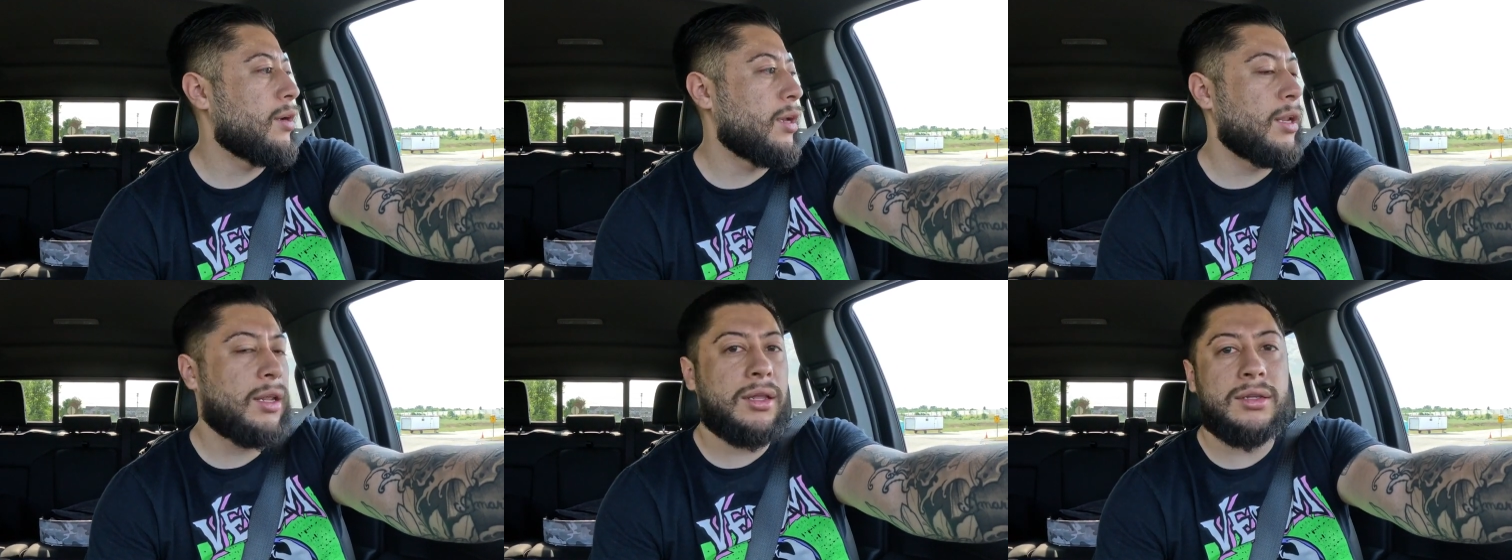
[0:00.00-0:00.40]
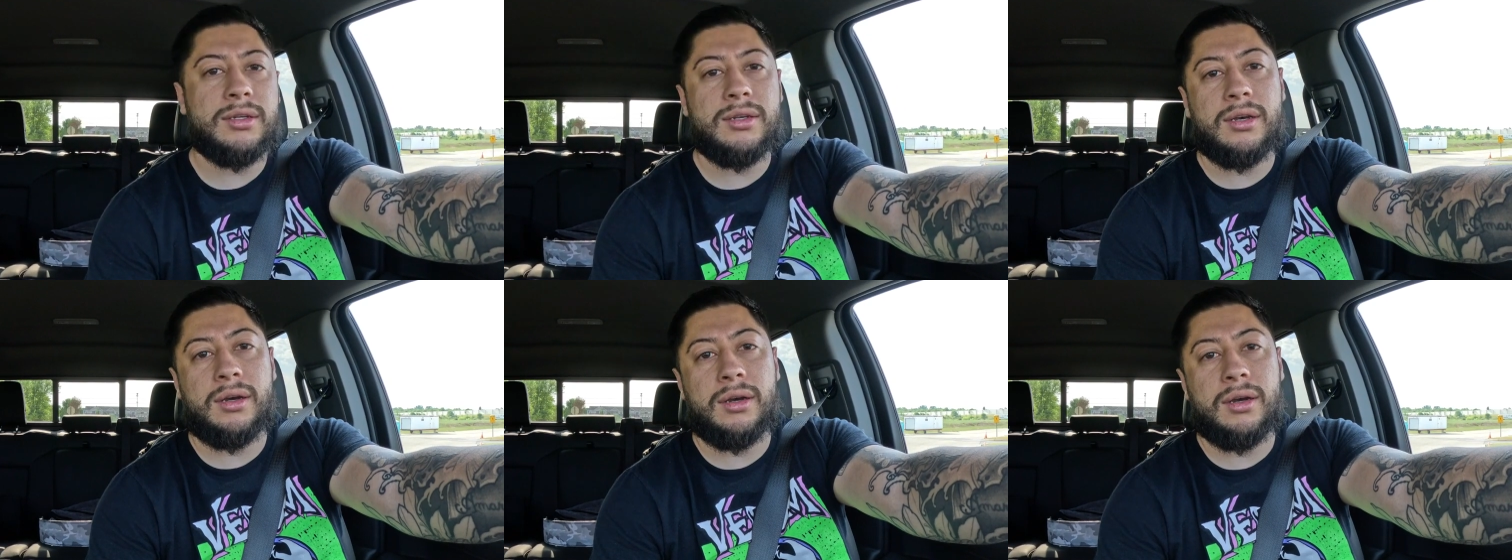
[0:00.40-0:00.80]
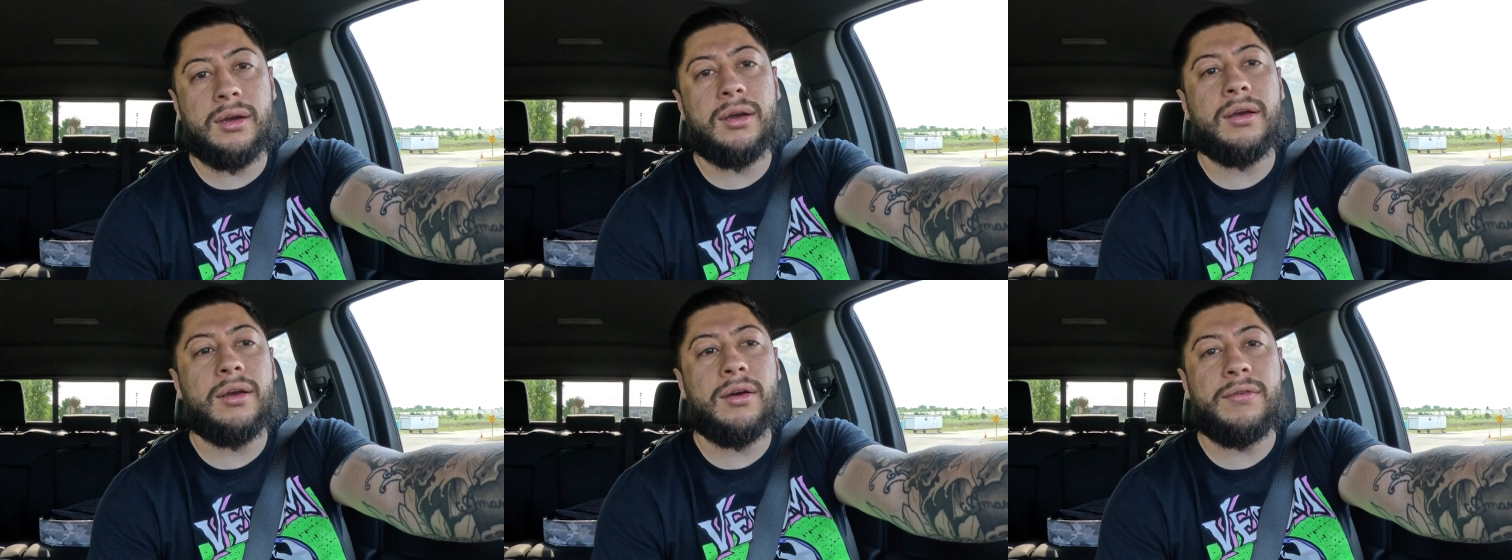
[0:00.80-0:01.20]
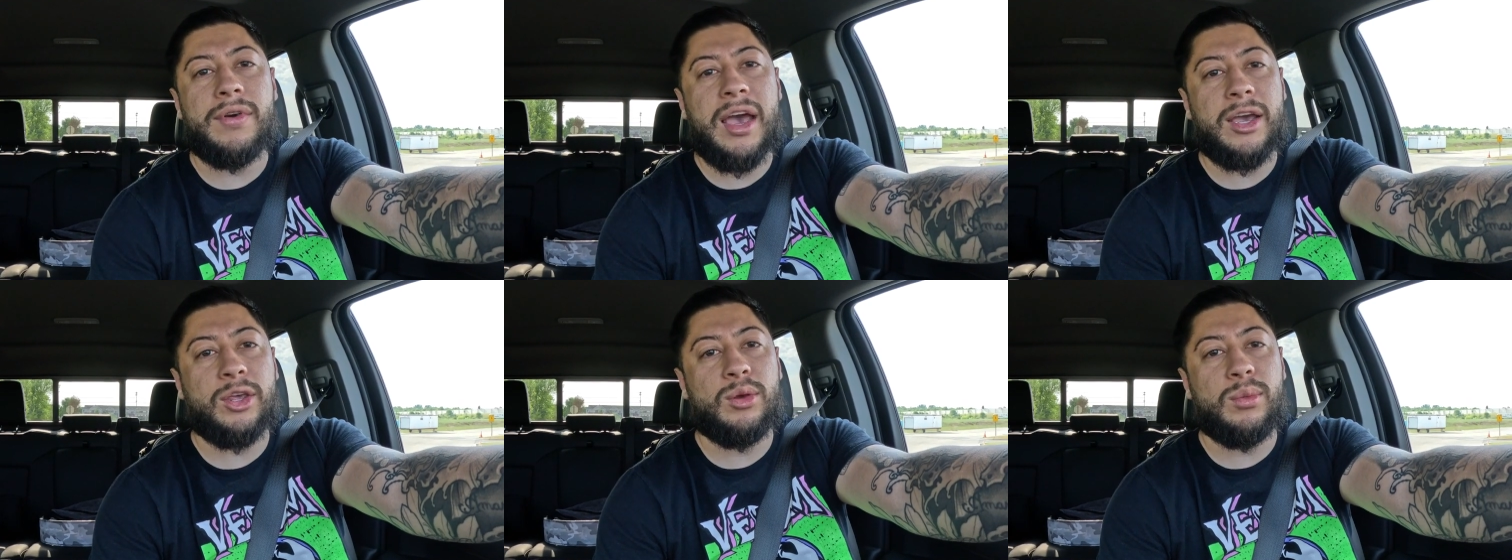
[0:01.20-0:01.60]
It needs a
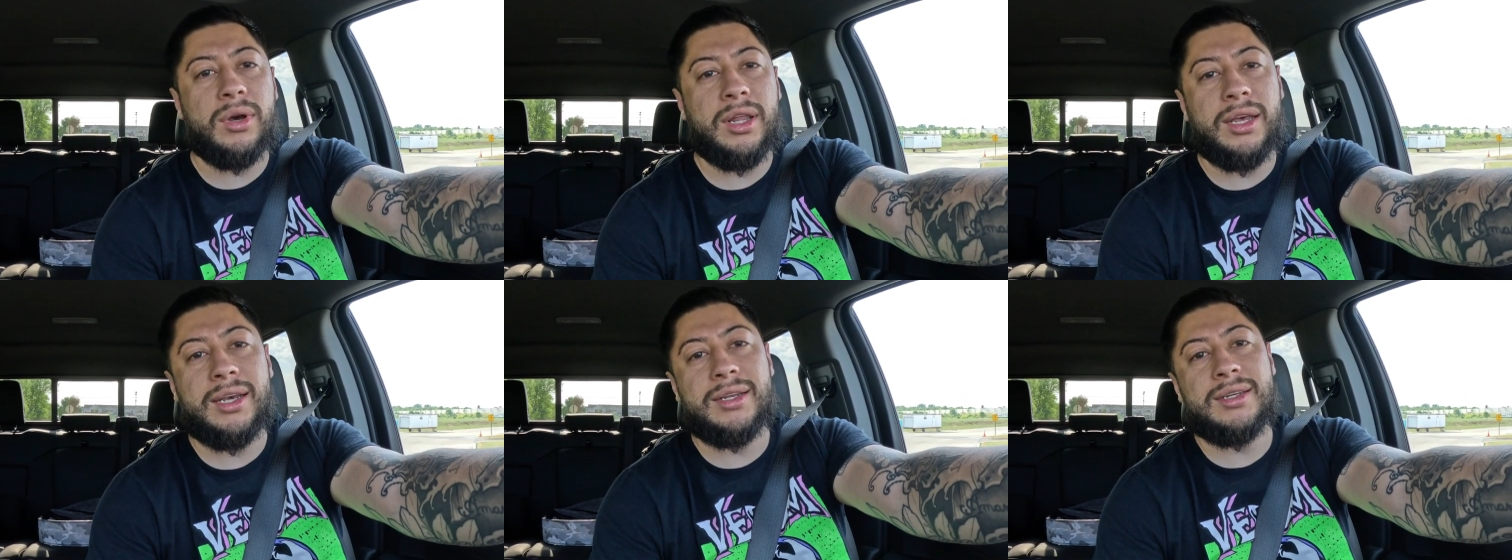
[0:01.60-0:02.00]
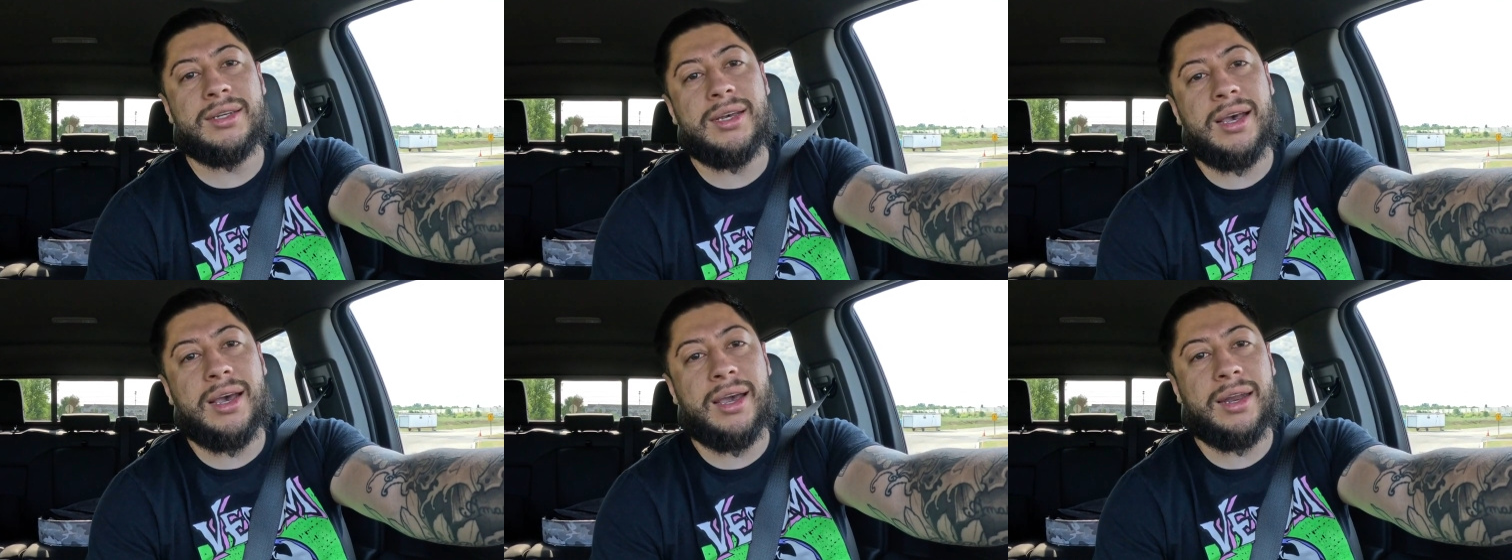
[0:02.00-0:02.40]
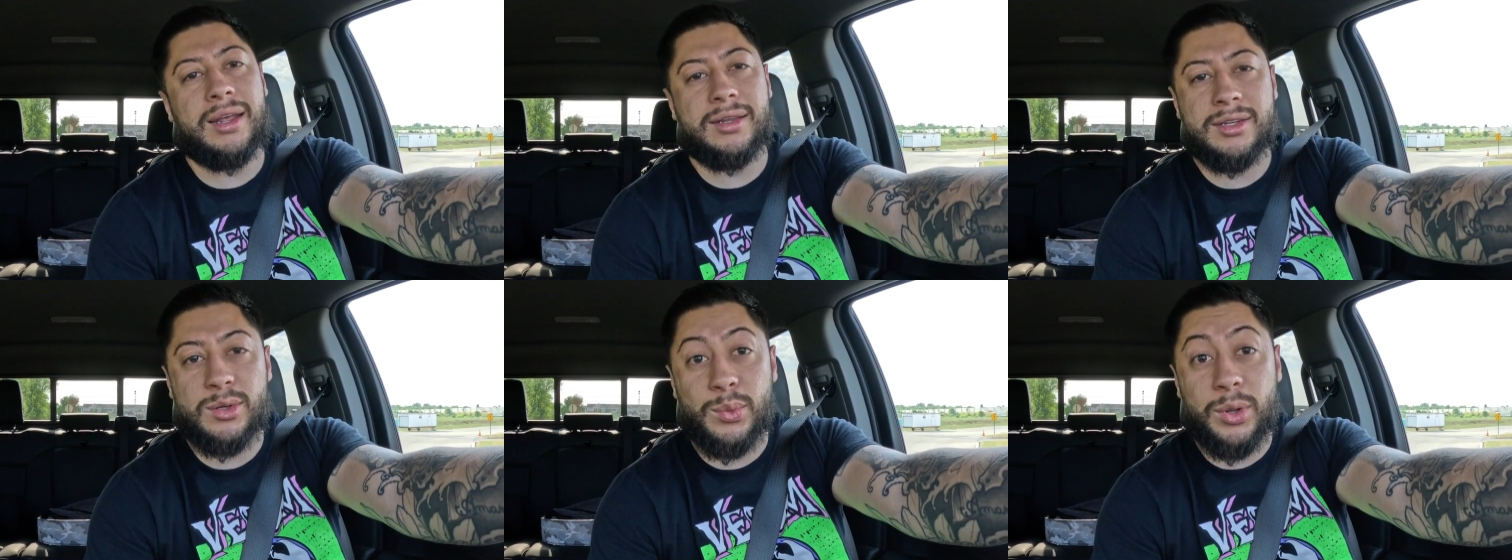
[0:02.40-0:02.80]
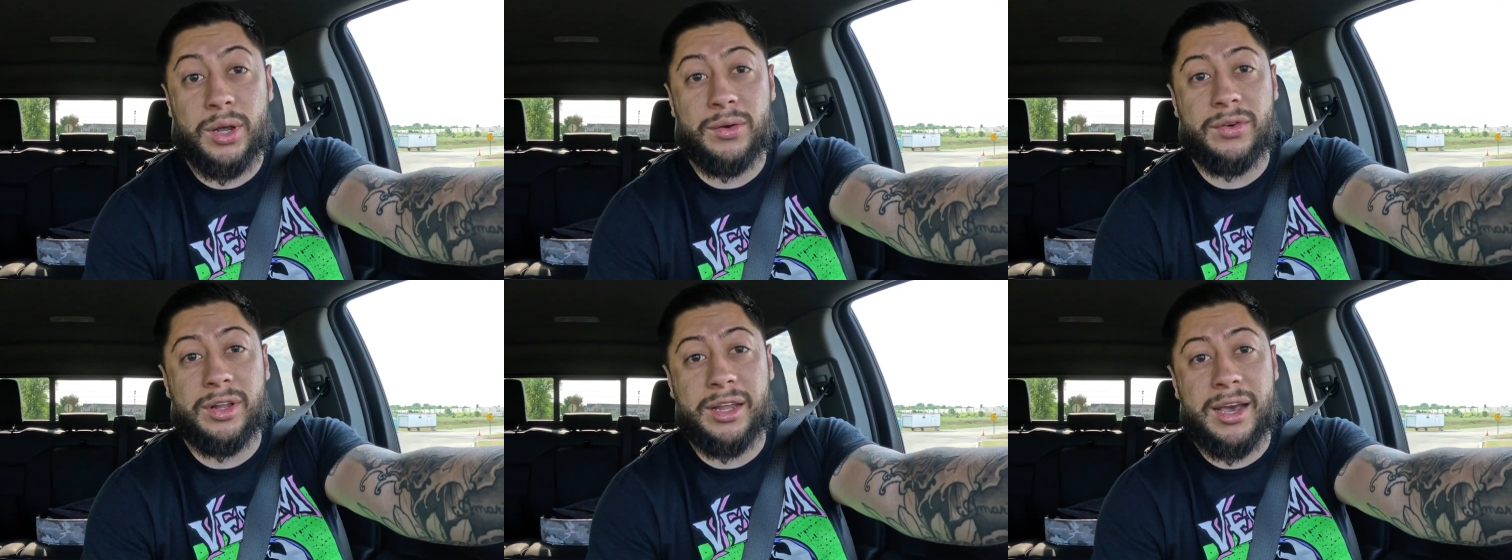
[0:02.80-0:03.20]
vacuum on the inside and some
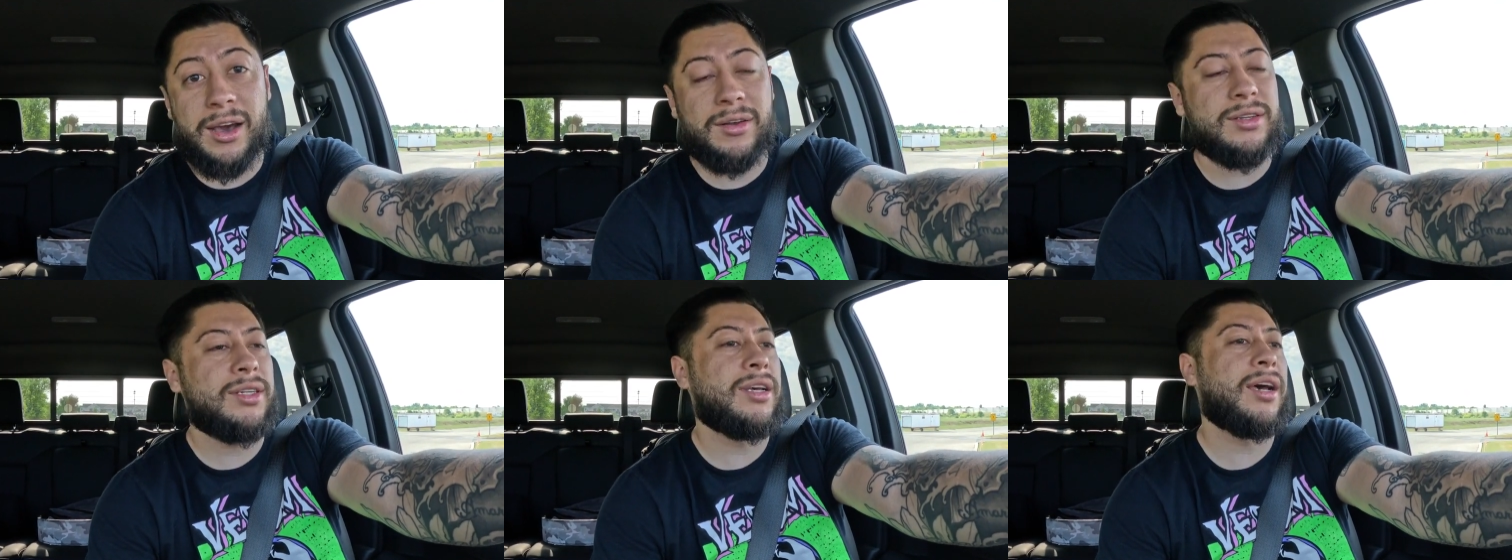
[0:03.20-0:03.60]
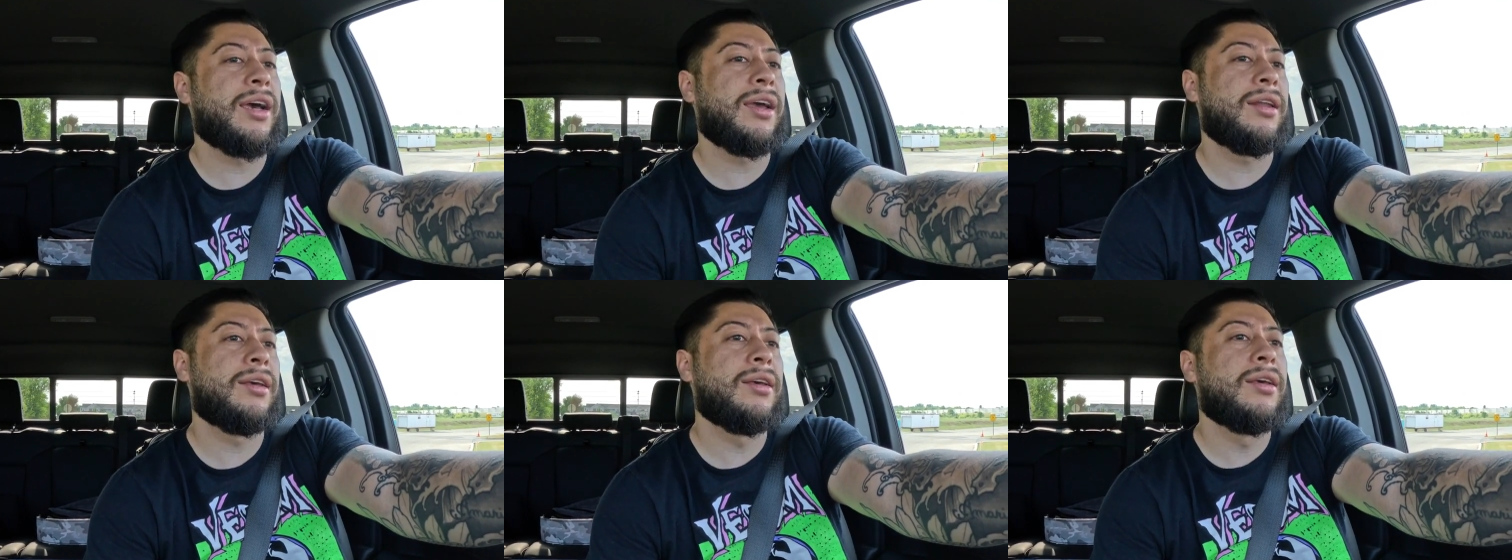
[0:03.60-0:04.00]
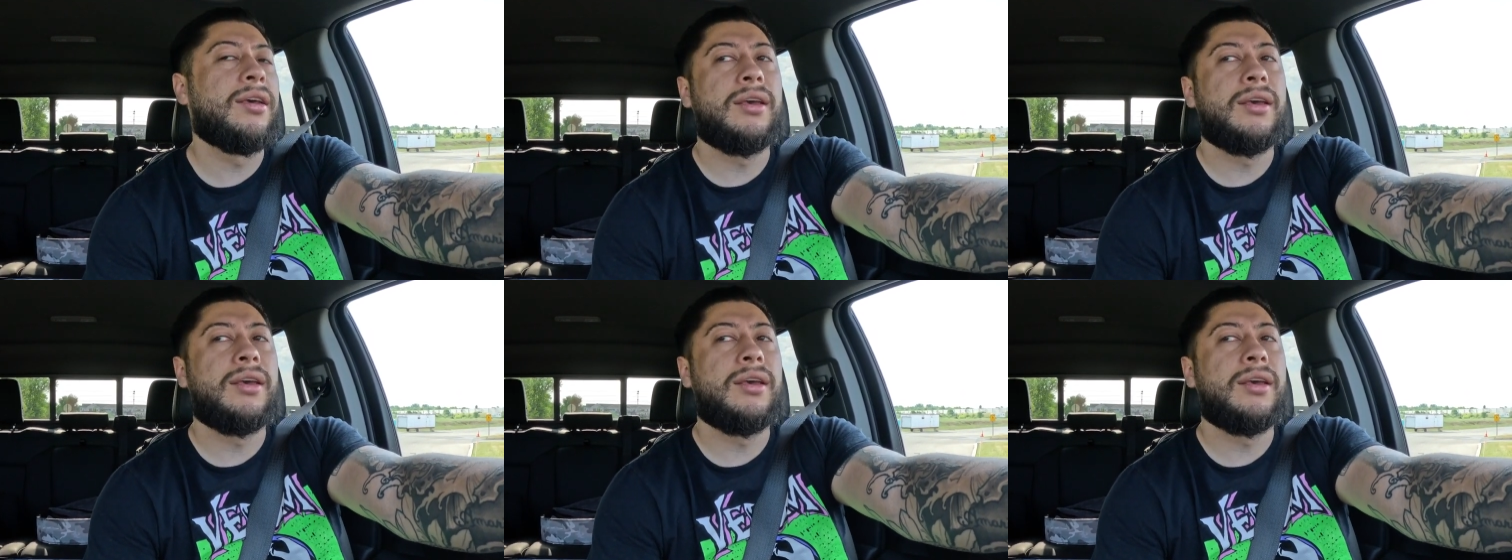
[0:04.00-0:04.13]
love on the outside.